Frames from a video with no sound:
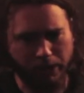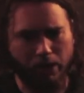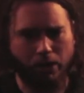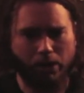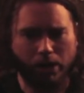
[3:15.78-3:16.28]

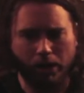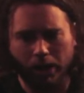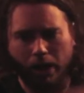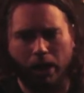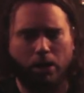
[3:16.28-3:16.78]
our
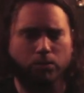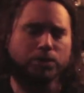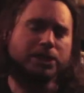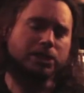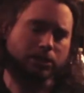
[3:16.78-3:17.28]
um,
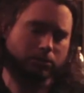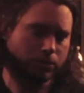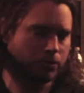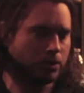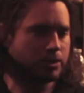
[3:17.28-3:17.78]
region
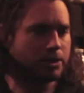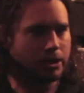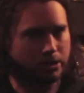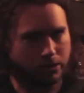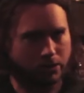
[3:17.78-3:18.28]
as far as
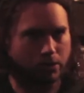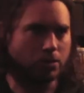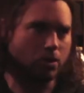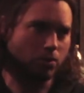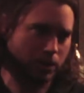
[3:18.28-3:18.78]
Texas,
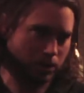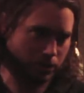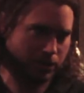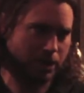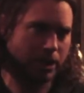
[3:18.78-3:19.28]
Oklahoma,
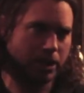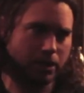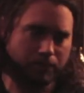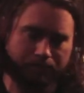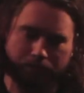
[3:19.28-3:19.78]

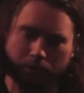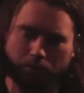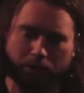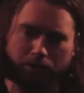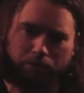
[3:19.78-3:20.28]
Louisiana,
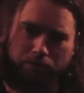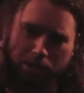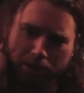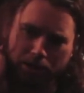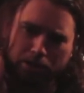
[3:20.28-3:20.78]
awesome. Being from
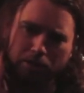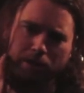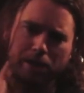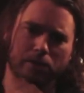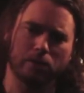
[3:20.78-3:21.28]
San
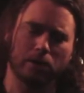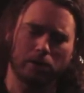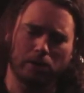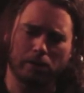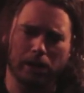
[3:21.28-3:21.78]
Antonio,
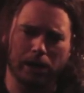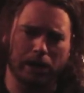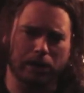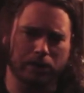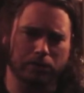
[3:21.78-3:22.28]

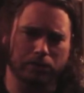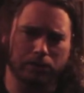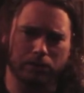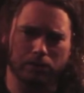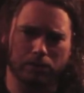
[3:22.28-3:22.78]
and
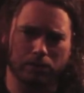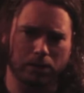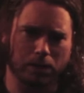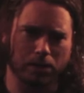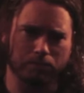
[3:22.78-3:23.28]

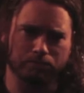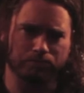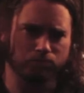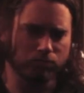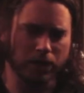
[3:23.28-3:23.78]
um,
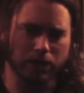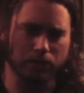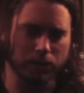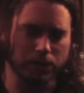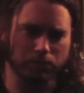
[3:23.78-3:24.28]
you know,
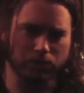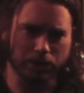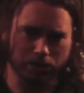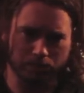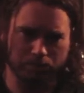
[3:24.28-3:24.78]
and we we
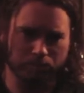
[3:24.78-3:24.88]
just